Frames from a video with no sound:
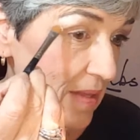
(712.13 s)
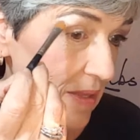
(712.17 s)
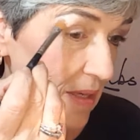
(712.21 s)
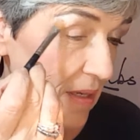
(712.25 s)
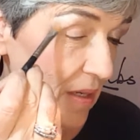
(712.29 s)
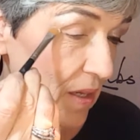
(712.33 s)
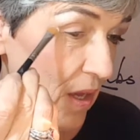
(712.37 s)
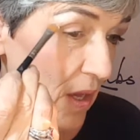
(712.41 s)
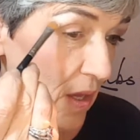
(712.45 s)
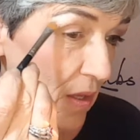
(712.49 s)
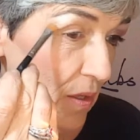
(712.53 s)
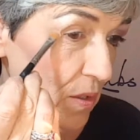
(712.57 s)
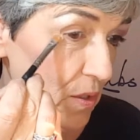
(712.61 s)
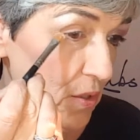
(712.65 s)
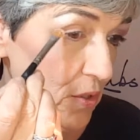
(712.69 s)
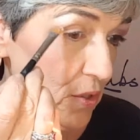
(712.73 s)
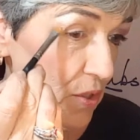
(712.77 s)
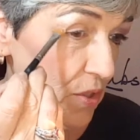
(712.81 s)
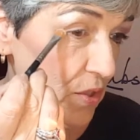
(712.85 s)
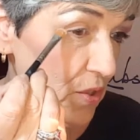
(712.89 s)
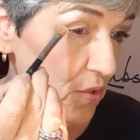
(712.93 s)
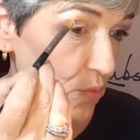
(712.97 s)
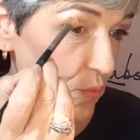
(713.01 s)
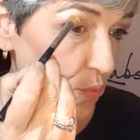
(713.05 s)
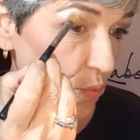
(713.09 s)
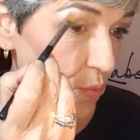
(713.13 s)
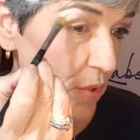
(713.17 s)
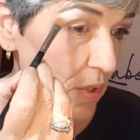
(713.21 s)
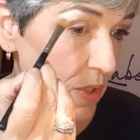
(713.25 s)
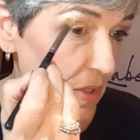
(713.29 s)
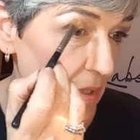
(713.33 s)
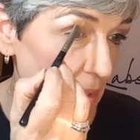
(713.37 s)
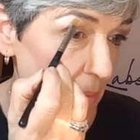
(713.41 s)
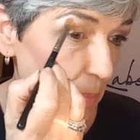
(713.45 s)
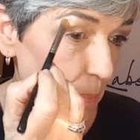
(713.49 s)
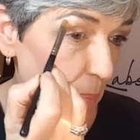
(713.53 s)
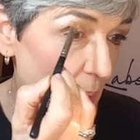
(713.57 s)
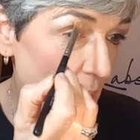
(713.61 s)
the colors just
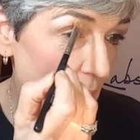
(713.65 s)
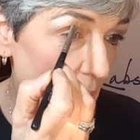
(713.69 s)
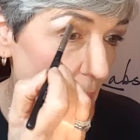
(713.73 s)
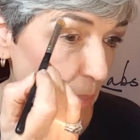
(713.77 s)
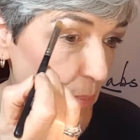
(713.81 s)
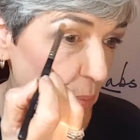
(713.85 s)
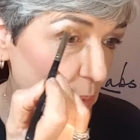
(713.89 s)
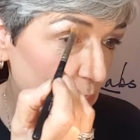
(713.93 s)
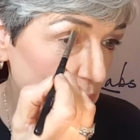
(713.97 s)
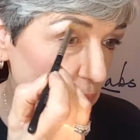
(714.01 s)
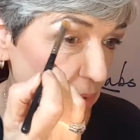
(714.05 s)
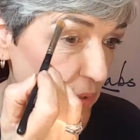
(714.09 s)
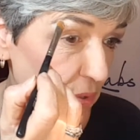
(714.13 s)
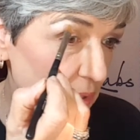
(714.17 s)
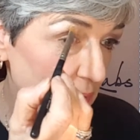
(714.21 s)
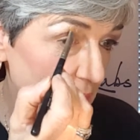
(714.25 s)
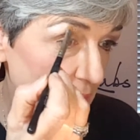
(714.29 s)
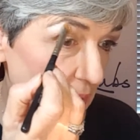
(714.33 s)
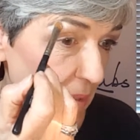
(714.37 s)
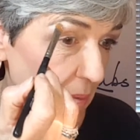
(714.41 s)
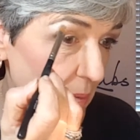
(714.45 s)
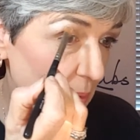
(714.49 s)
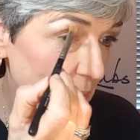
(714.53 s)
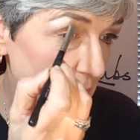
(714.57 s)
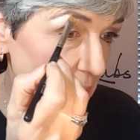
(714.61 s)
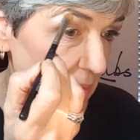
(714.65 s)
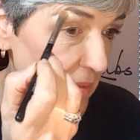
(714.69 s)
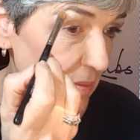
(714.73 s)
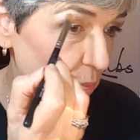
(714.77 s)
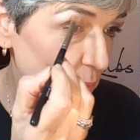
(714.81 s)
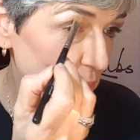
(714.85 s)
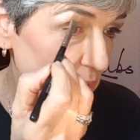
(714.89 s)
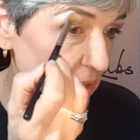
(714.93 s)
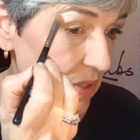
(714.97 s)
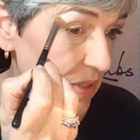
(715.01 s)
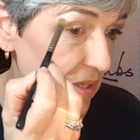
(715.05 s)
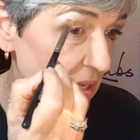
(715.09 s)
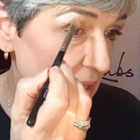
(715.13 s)
really pop when you
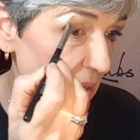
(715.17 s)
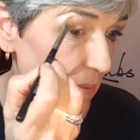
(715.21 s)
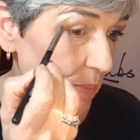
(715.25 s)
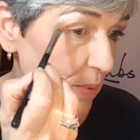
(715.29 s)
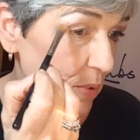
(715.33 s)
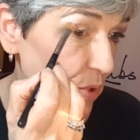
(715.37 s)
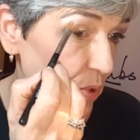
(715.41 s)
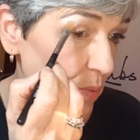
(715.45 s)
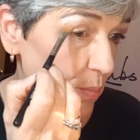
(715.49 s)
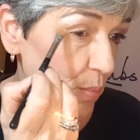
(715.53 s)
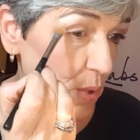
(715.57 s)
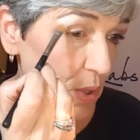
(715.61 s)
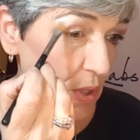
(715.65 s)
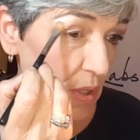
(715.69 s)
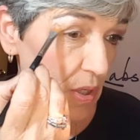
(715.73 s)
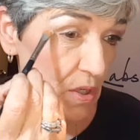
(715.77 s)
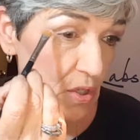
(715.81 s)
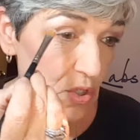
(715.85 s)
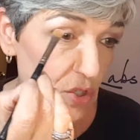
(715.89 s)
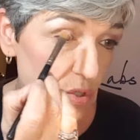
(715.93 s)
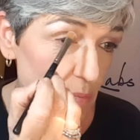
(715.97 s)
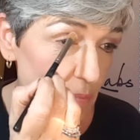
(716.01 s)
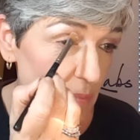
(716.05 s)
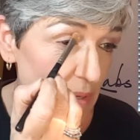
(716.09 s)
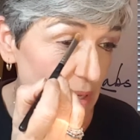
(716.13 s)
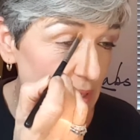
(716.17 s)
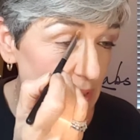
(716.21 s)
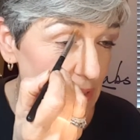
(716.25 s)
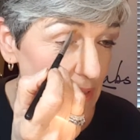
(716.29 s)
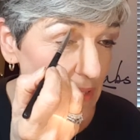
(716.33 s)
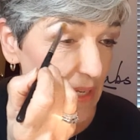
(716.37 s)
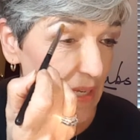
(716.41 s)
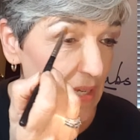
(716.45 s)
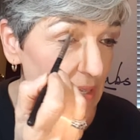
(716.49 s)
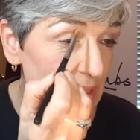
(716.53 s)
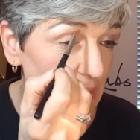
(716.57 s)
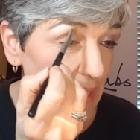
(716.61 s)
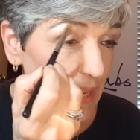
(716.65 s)
dampen your brush.
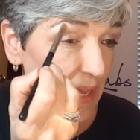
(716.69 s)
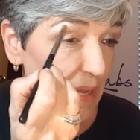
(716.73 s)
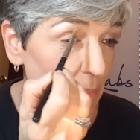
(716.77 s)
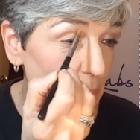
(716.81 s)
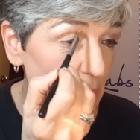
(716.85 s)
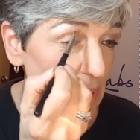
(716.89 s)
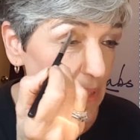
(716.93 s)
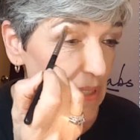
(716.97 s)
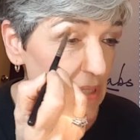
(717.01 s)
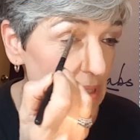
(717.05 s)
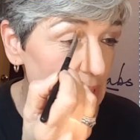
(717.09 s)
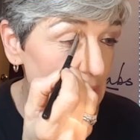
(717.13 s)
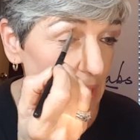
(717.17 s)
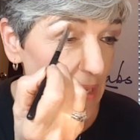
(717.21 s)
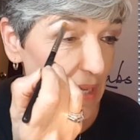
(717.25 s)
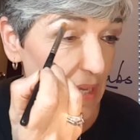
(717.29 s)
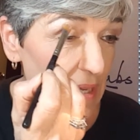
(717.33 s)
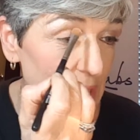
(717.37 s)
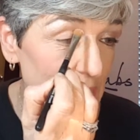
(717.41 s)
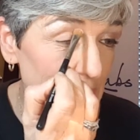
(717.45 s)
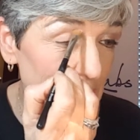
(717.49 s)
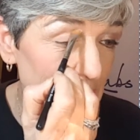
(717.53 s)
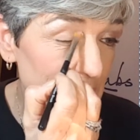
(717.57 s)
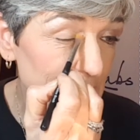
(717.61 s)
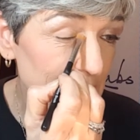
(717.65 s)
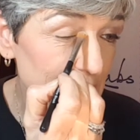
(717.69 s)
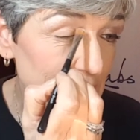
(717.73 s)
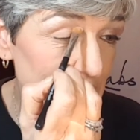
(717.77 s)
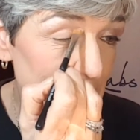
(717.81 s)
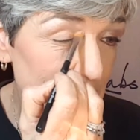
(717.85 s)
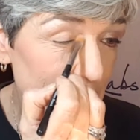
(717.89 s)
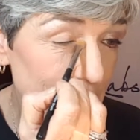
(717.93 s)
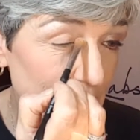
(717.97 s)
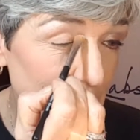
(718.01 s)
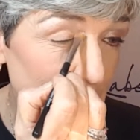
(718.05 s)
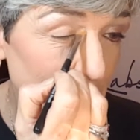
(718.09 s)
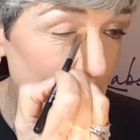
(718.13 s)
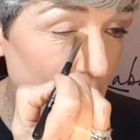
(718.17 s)
Mine's not dampened today
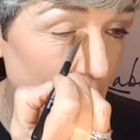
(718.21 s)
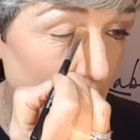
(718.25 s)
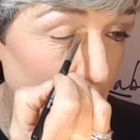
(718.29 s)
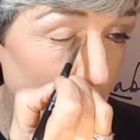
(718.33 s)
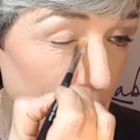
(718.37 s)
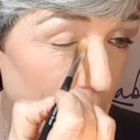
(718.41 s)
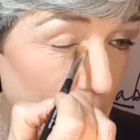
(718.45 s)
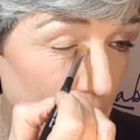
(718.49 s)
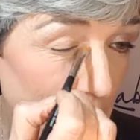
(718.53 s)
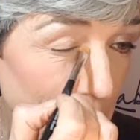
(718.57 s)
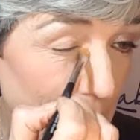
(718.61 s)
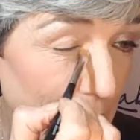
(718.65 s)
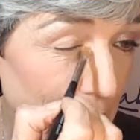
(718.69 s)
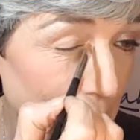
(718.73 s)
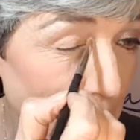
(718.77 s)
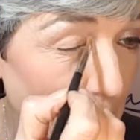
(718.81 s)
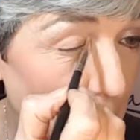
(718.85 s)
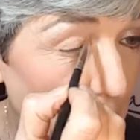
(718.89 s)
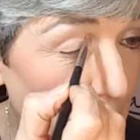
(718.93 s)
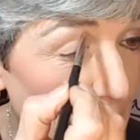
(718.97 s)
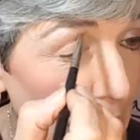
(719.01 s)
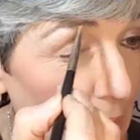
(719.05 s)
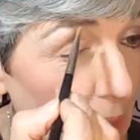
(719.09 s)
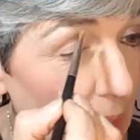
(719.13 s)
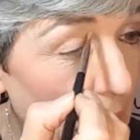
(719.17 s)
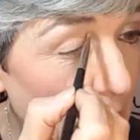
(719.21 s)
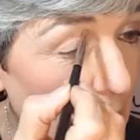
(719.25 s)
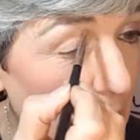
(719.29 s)
because I'm in a hurry.